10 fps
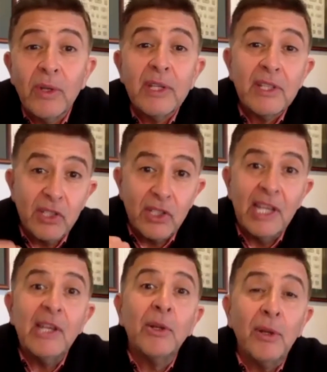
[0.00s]

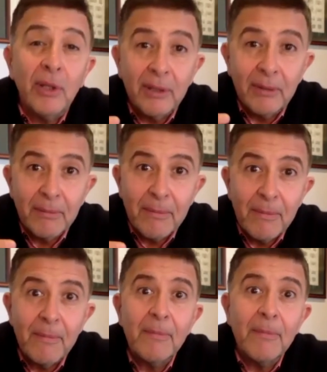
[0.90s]
single
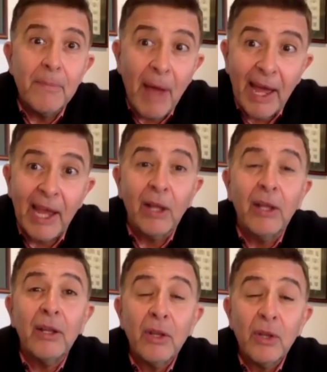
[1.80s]

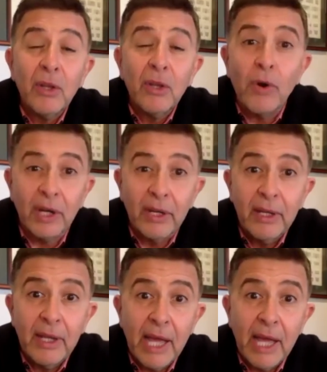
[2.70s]
male quarter.